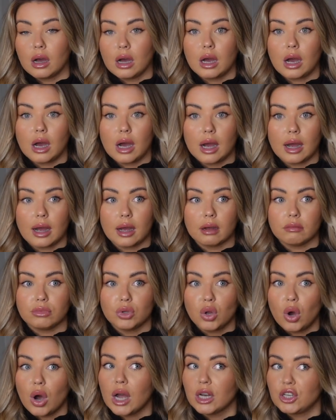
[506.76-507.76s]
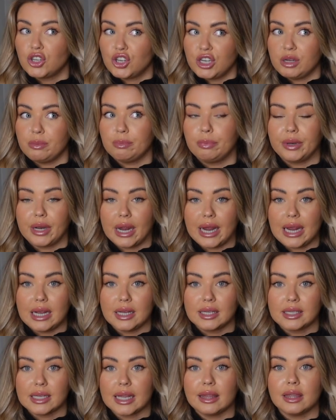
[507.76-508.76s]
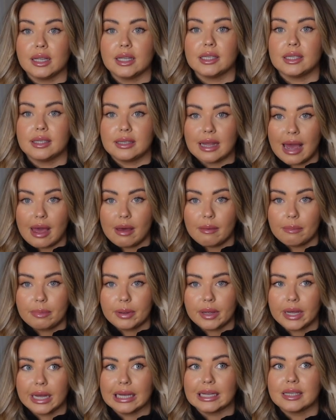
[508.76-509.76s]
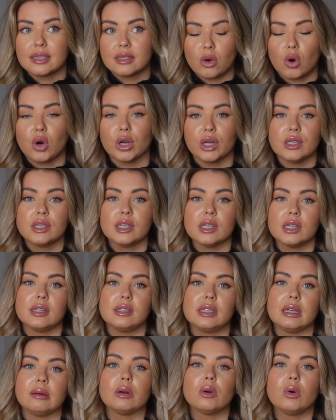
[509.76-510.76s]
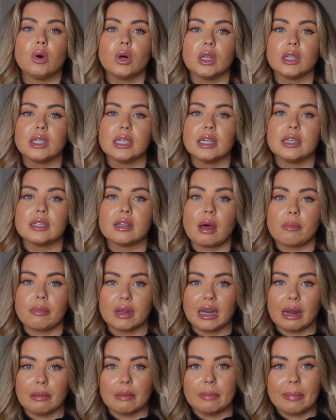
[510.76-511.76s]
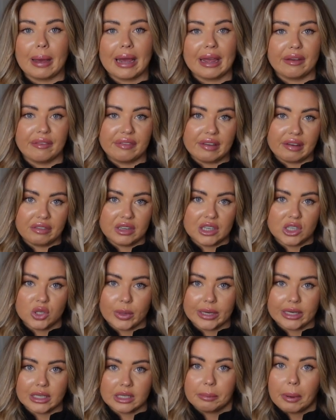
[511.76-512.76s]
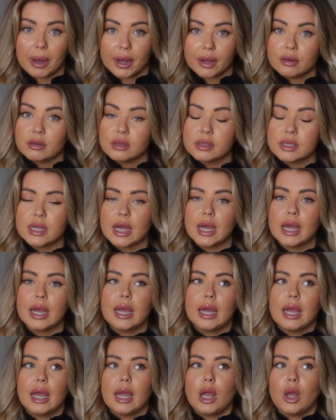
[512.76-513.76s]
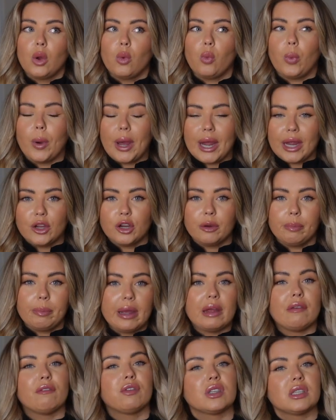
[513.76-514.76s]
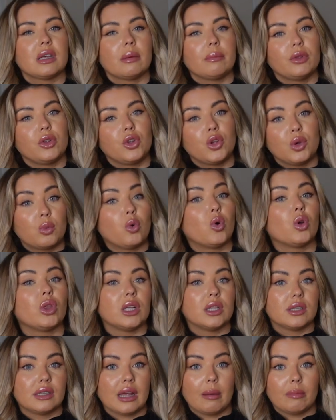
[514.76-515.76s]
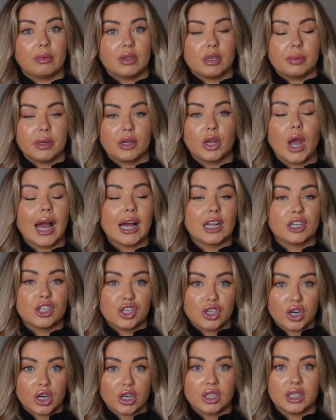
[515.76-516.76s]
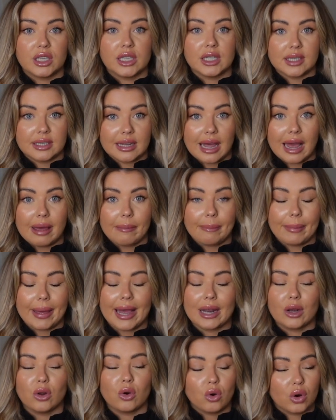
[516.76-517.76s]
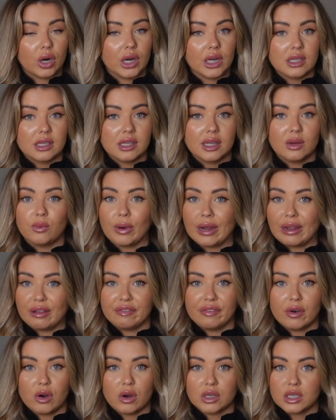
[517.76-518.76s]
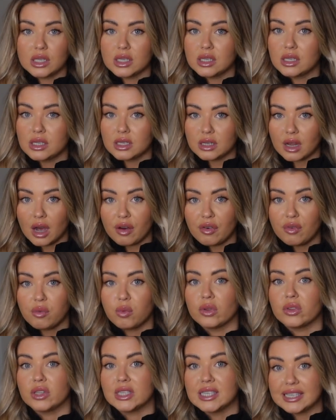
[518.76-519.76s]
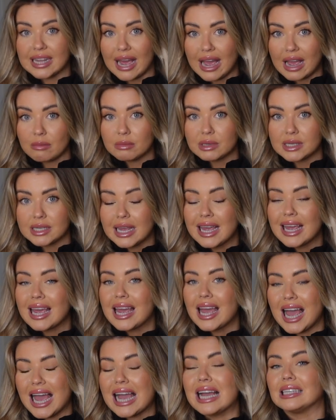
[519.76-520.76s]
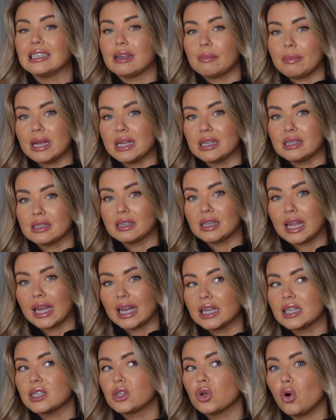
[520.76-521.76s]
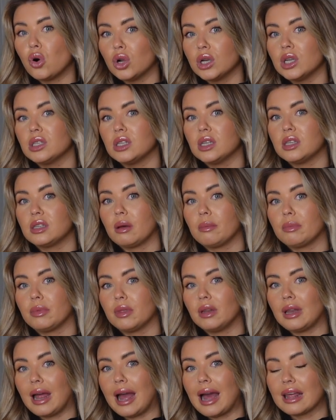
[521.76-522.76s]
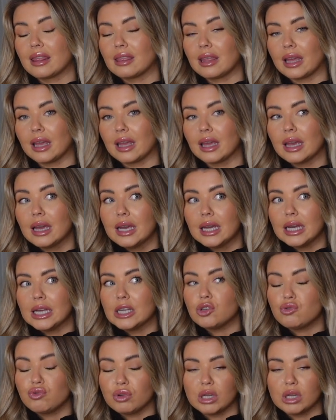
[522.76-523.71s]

not a cheap price, and the zip is honestly the same quality as something I would buy at £15-20. When you're paying for something, you want the zip to be a sturdy zip. And honestly, Whitefox's stuff with zips is amazing. Like, it's honestly something that I think is